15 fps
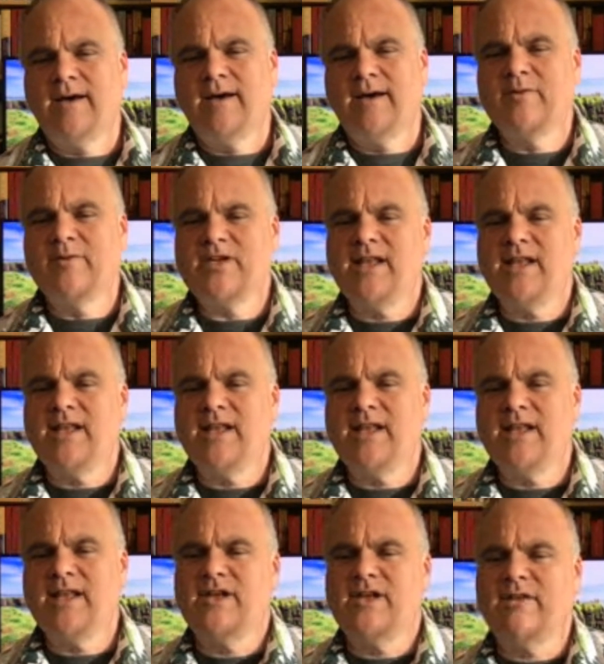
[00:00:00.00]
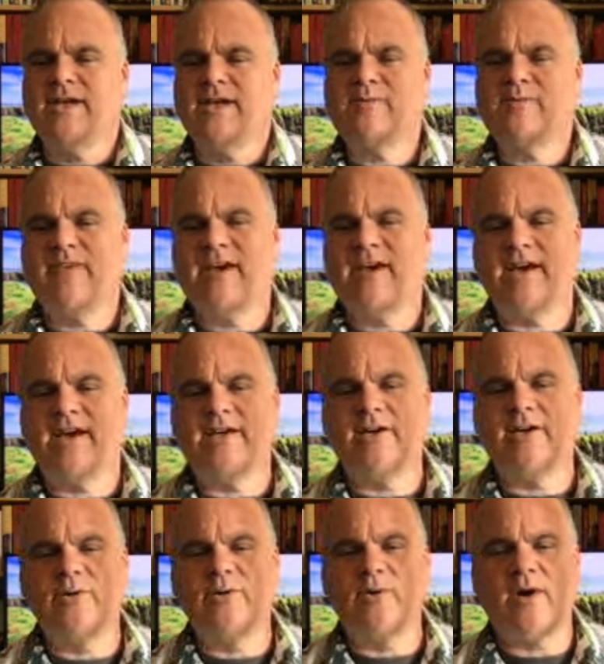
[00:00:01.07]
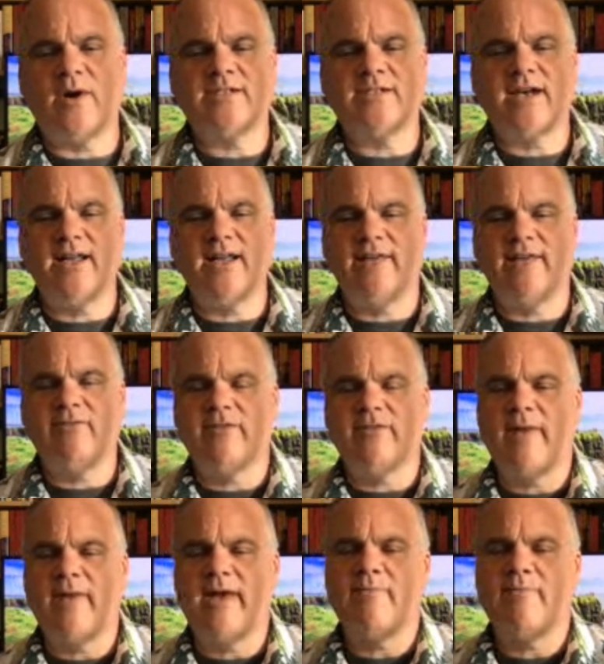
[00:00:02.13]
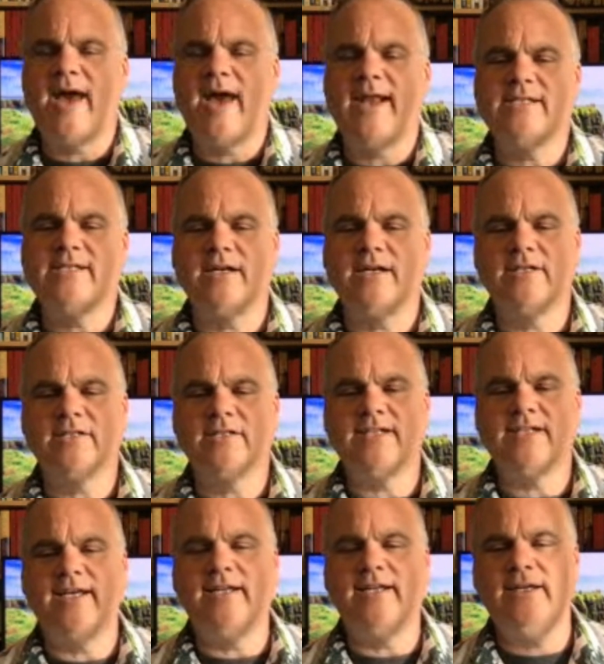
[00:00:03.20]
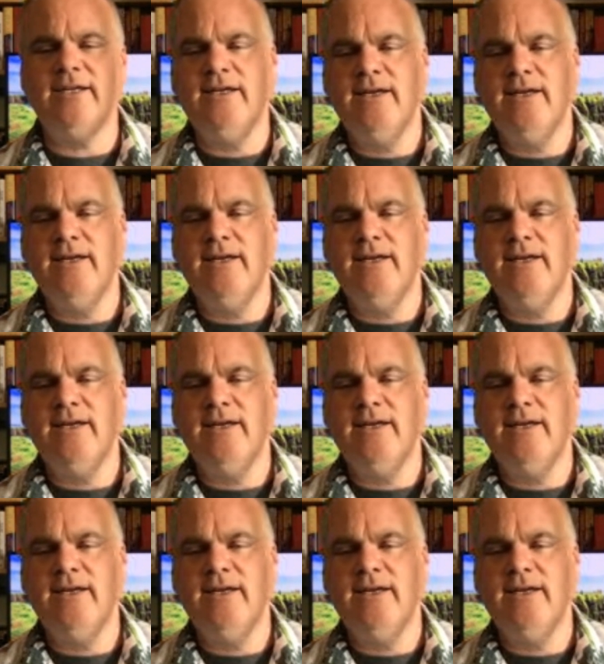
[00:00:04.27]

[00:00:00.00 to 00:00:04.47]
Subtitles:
machine learning and other types of AI code requires a high level of mathematics understanding.